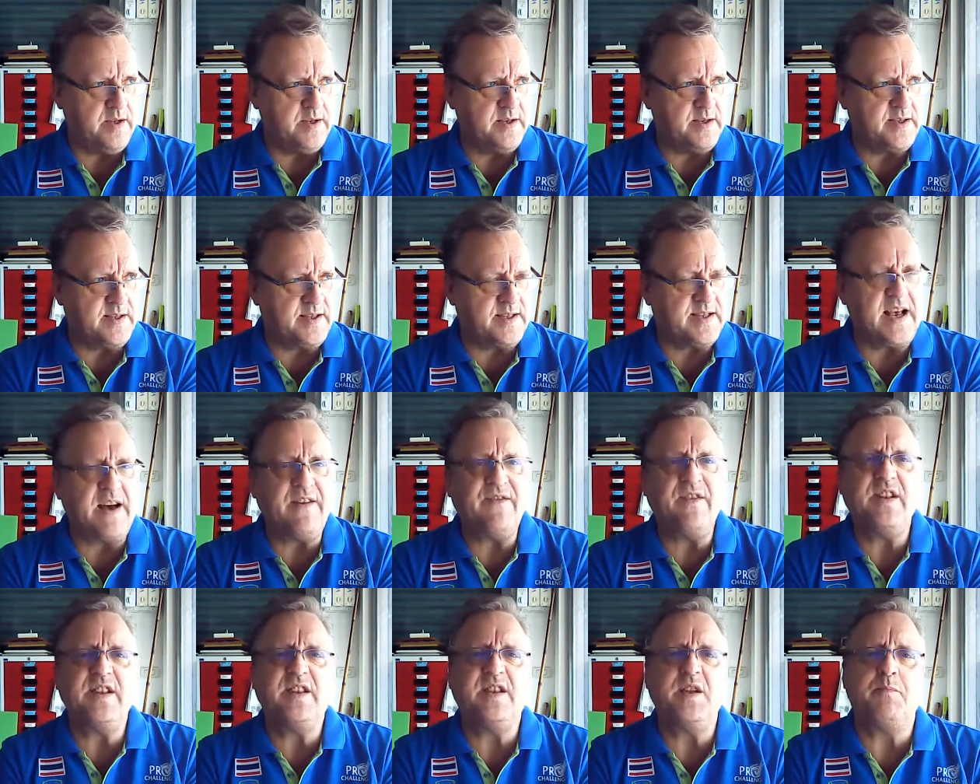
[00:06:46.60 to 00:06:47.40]

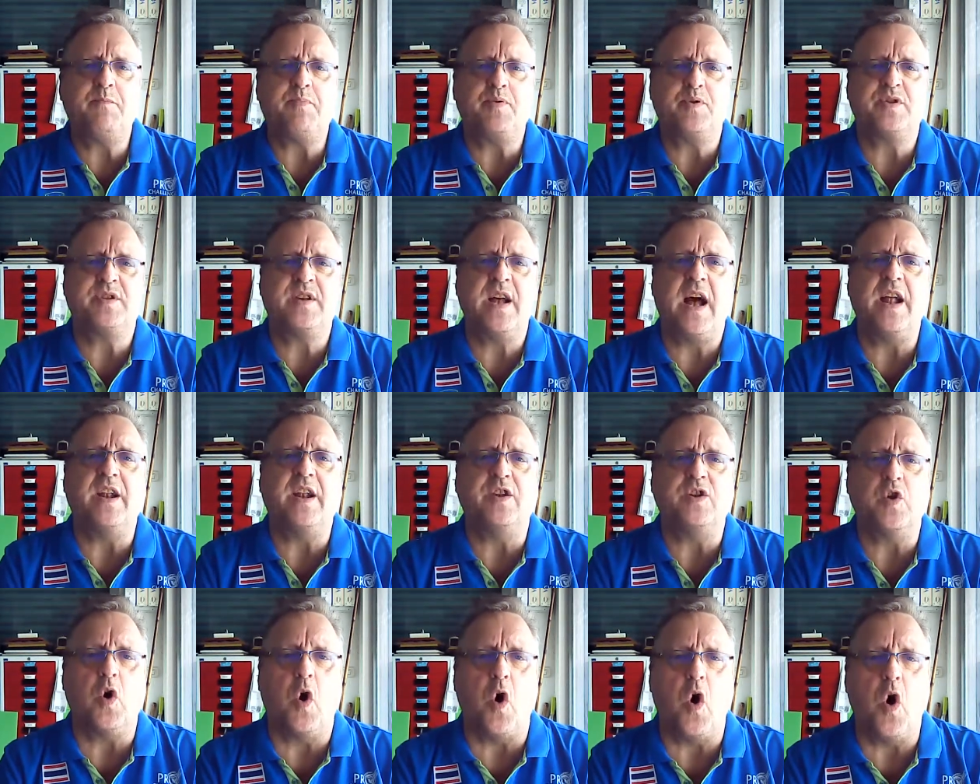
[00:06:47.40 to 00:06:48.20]

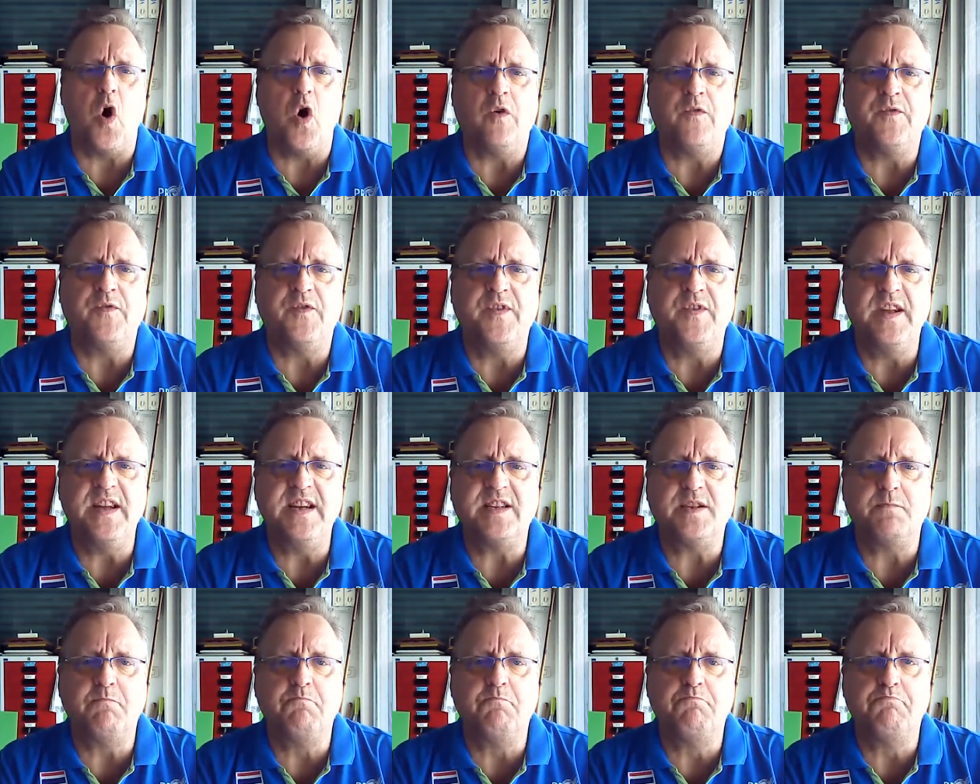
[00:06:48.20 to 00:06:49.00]
70% of
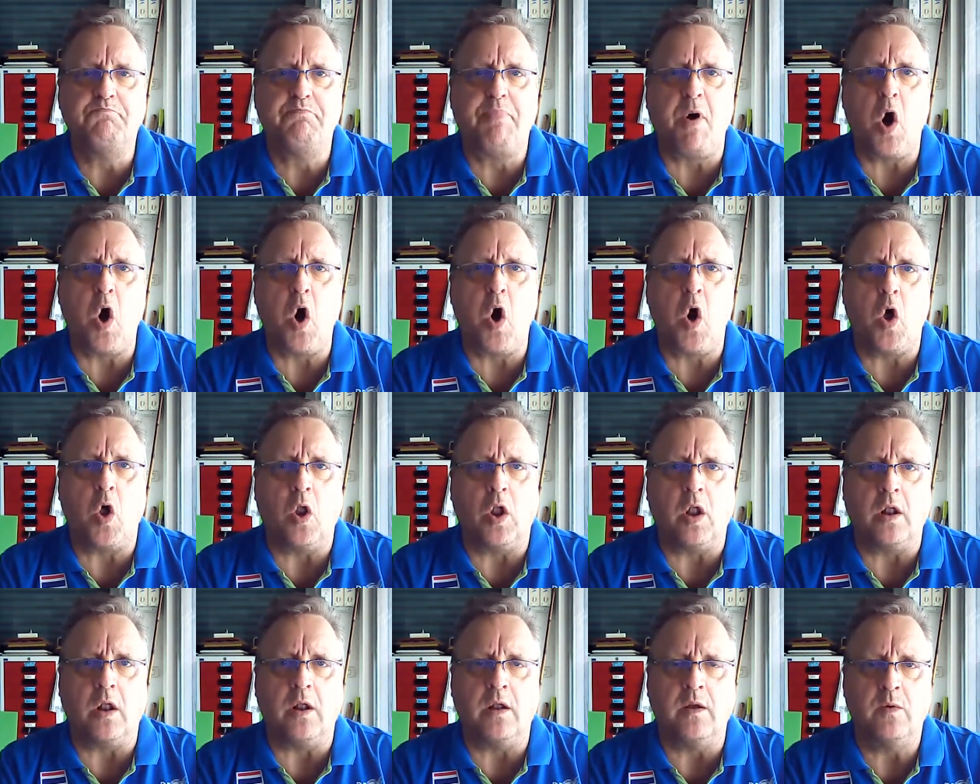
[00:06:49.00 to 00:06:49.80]
this
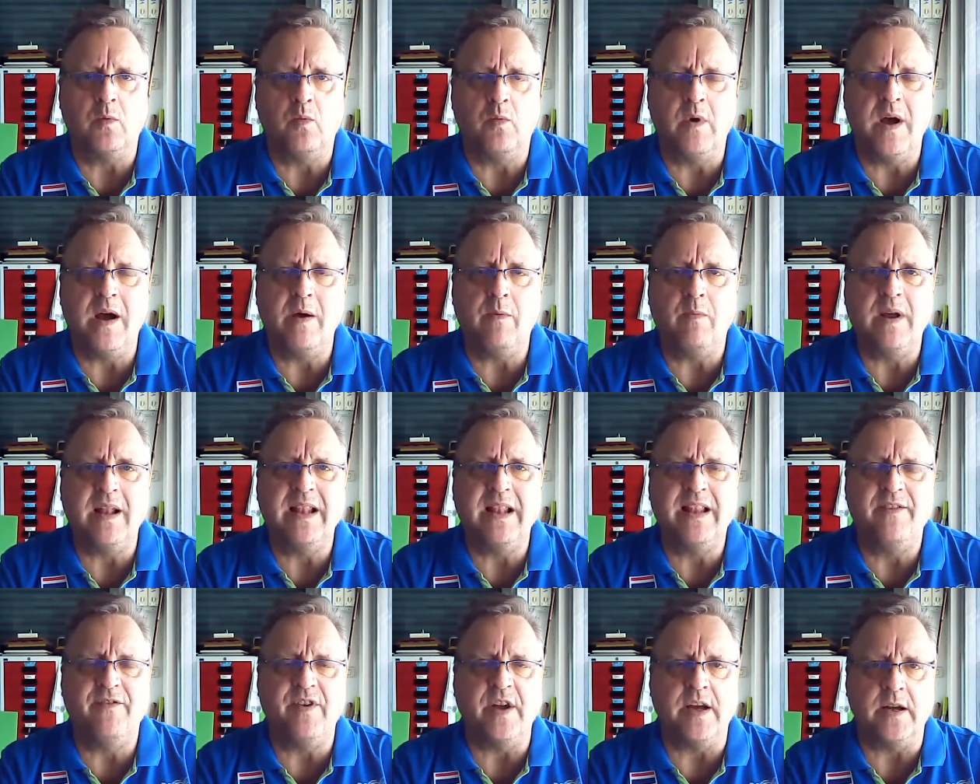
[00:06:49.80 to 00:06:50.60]
ball where we
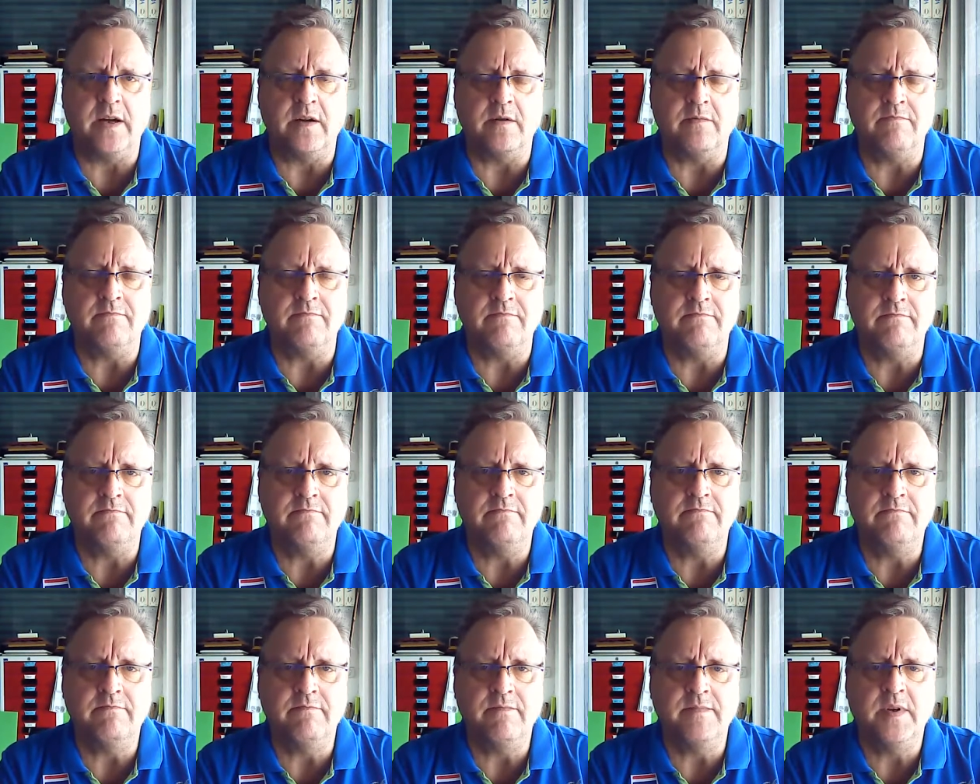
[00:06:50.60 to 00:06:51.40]
live in
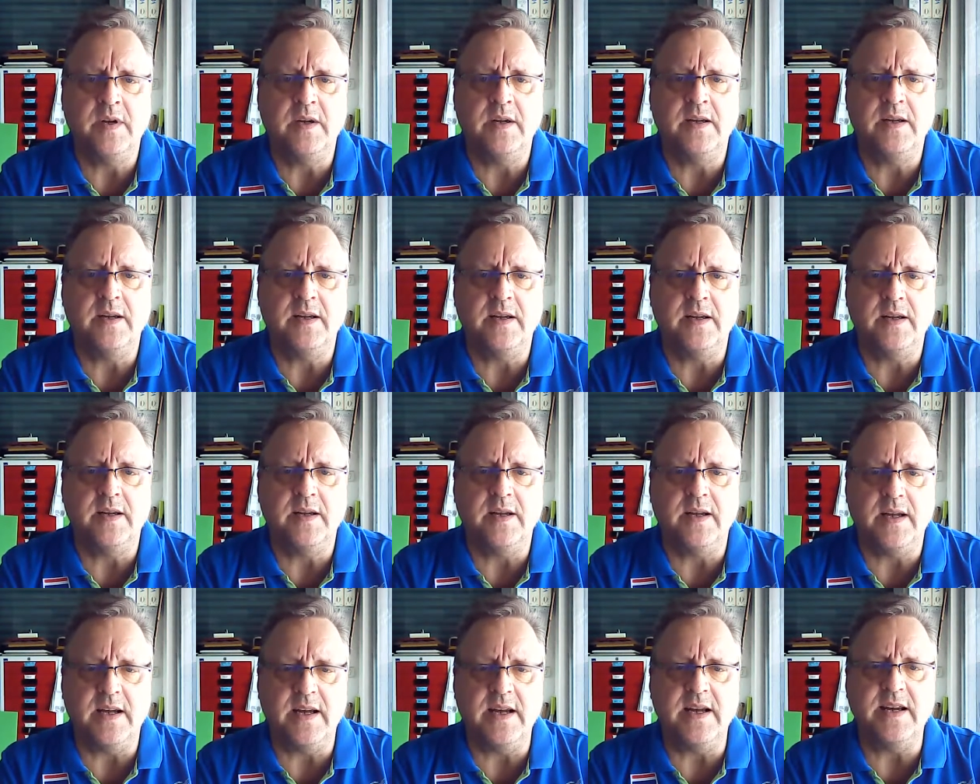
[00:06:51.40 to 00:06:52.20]

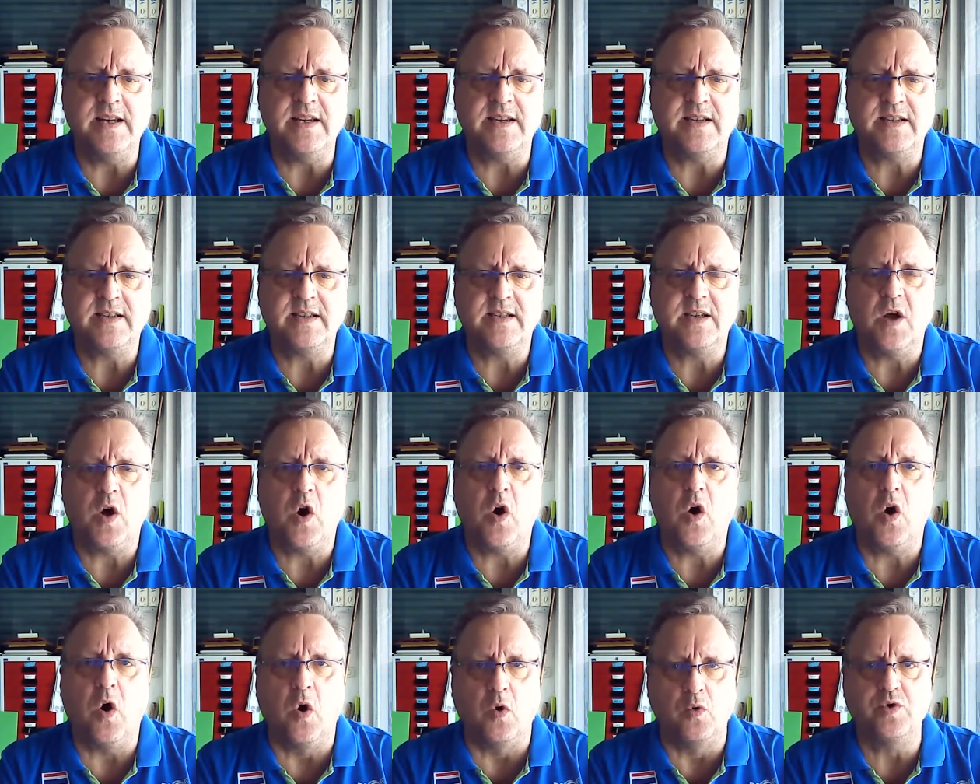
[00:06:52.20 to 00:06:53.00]
is
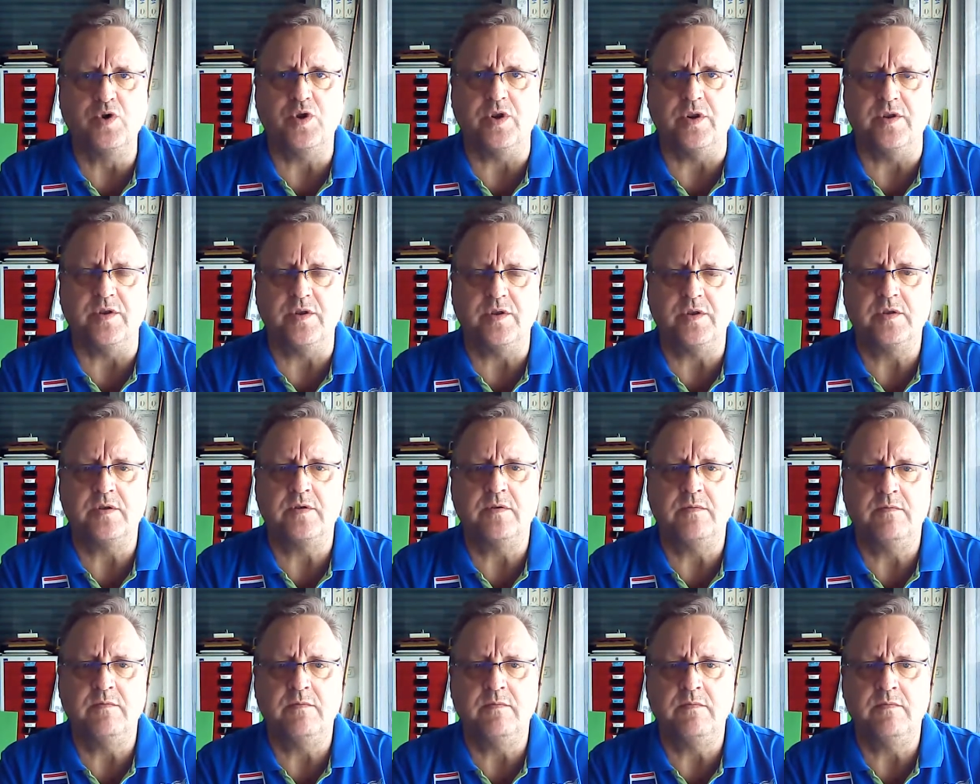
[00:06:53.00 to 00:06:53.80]
oceans.